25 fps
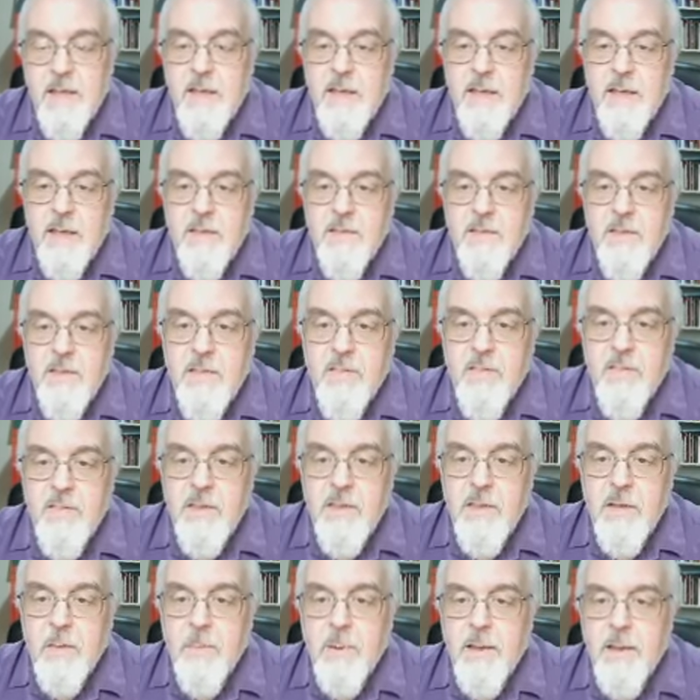and then
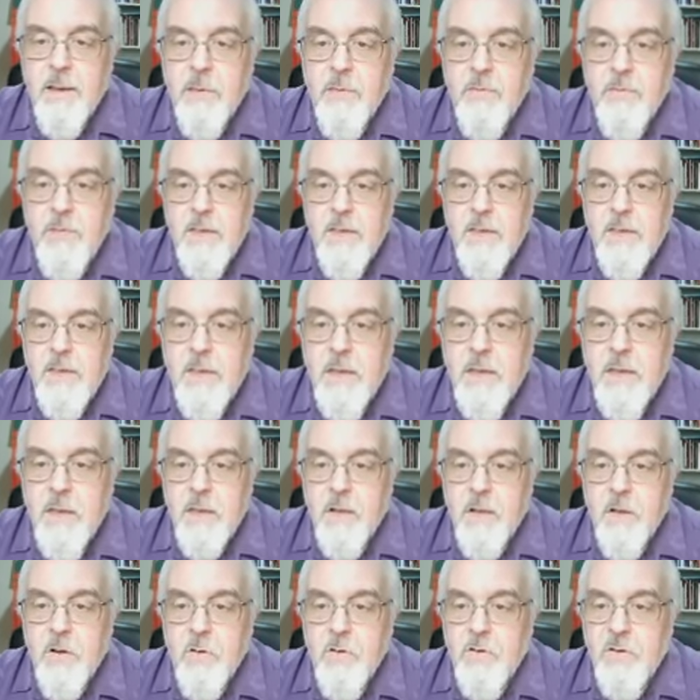think about the
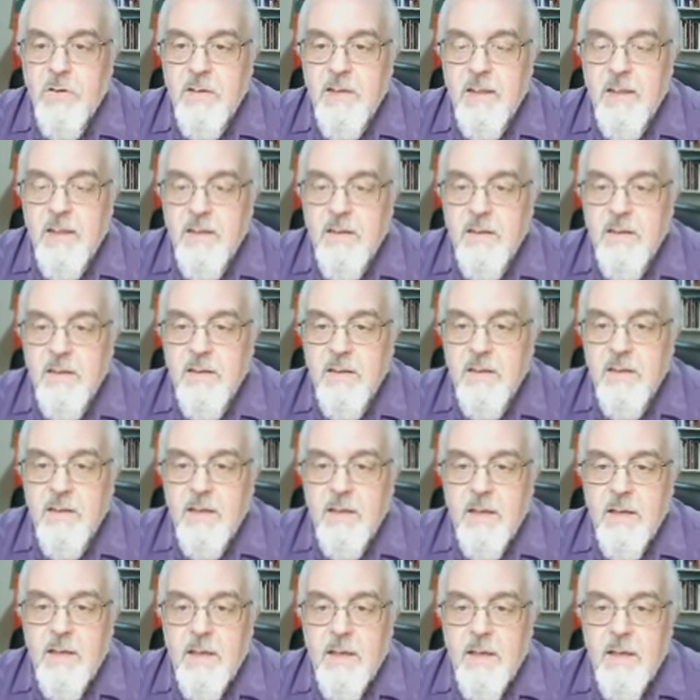content
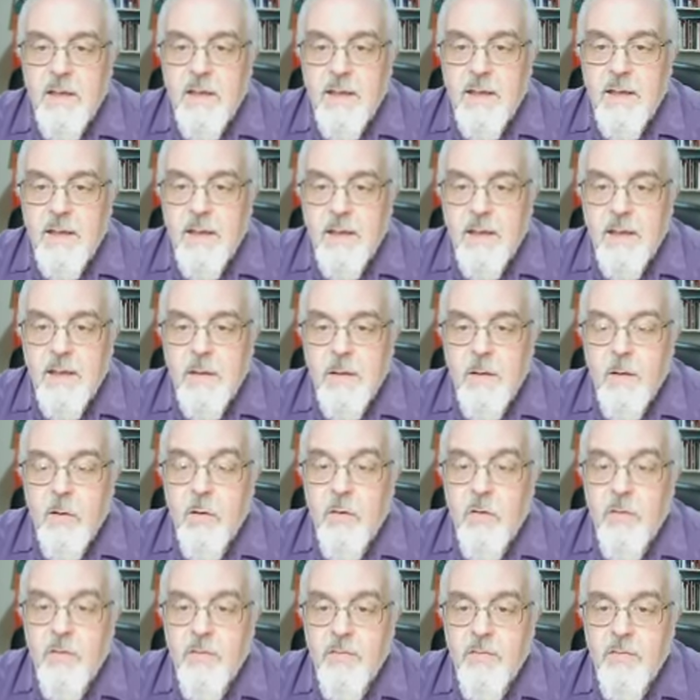
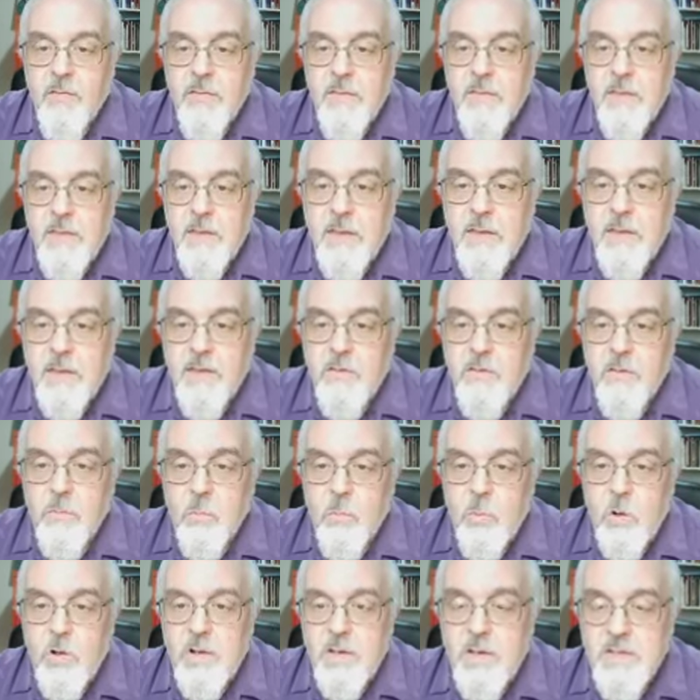of these
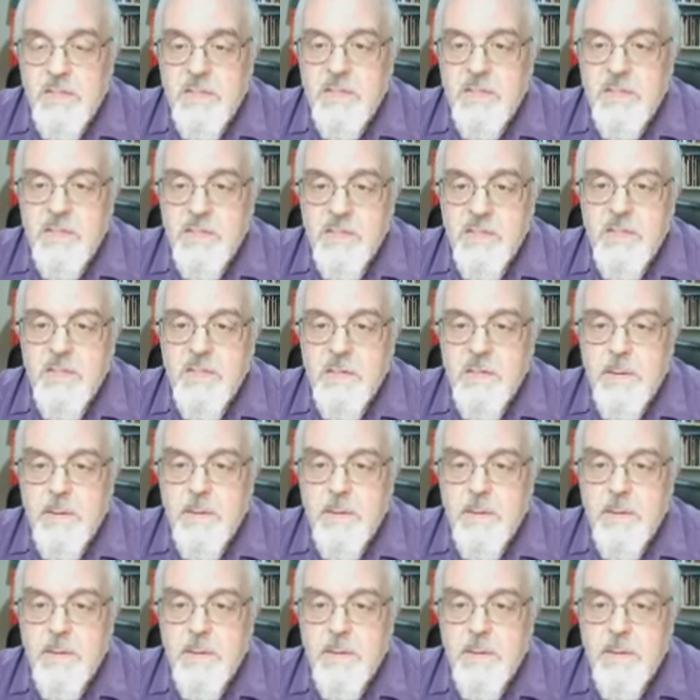words.